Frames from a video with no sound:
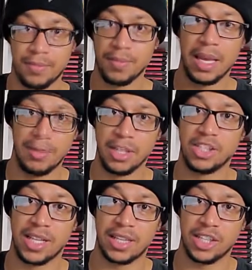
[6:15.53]
image
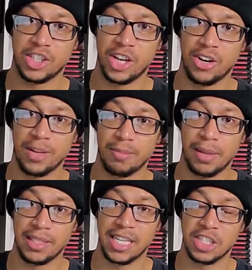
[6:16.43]
that they shared on
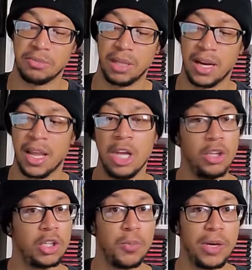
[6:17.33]
PlayStation blog
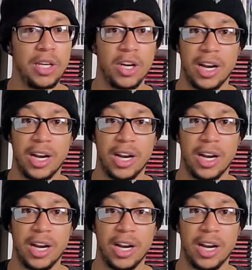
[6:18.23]
looked pretty good.